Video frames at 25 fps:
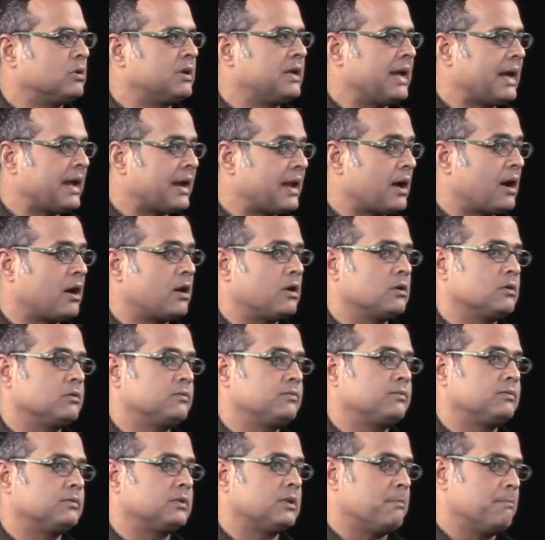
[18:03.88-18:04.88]
get out
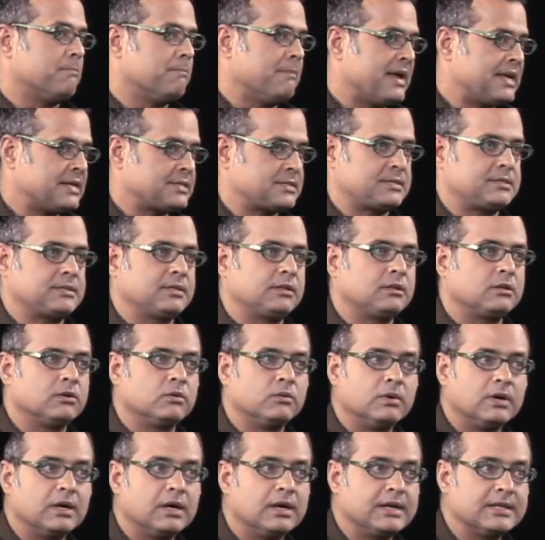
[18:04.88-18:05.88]
of the mess that the
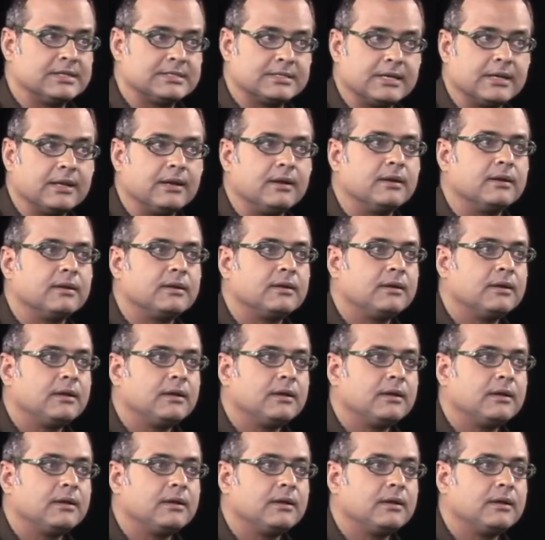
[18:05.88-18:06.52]
world is in.